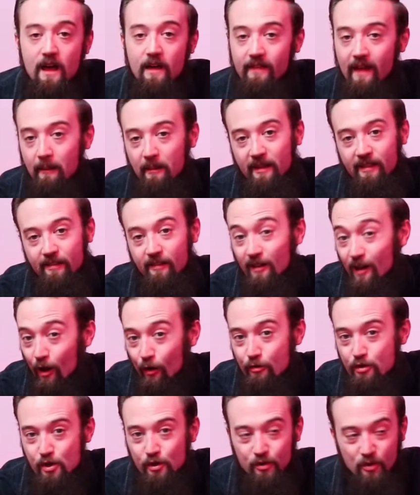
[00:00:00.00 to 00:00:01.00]
That means
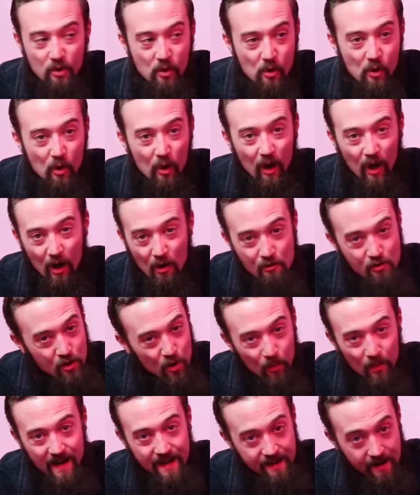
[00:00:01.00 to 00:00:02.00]
close your door, close
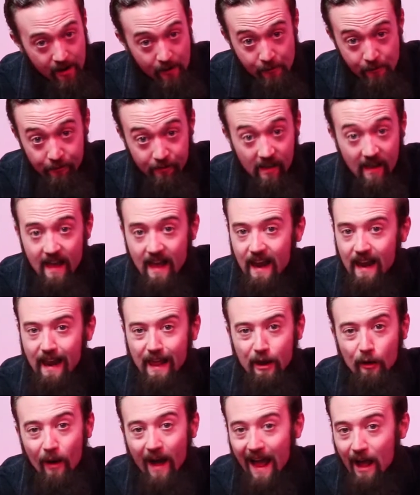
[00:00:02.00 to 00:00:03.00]
your windows,
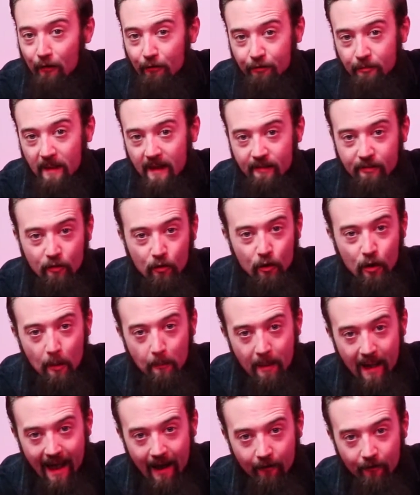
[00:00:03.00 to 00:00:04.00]
let your housemates or your
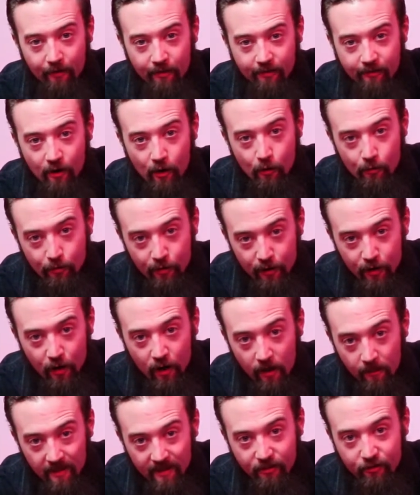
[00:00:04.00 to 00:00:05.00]
parents know that you're
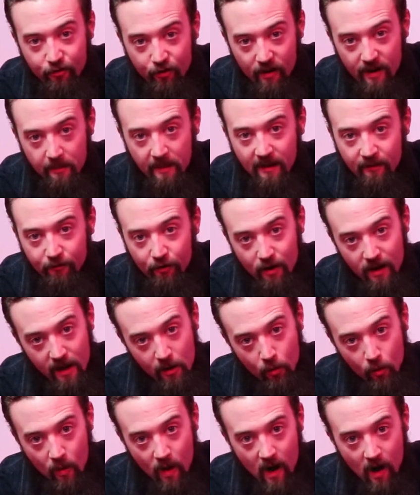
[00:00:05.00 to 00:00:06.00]
going to be streaming for a
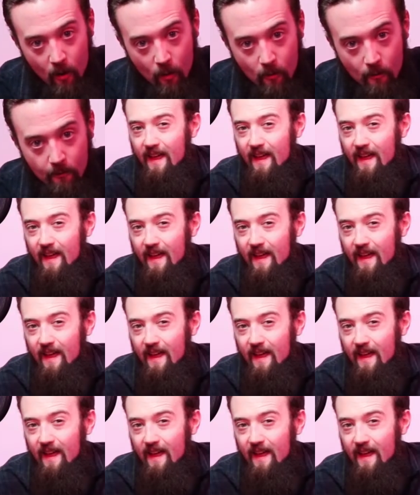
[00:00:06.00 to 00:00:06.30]
little while.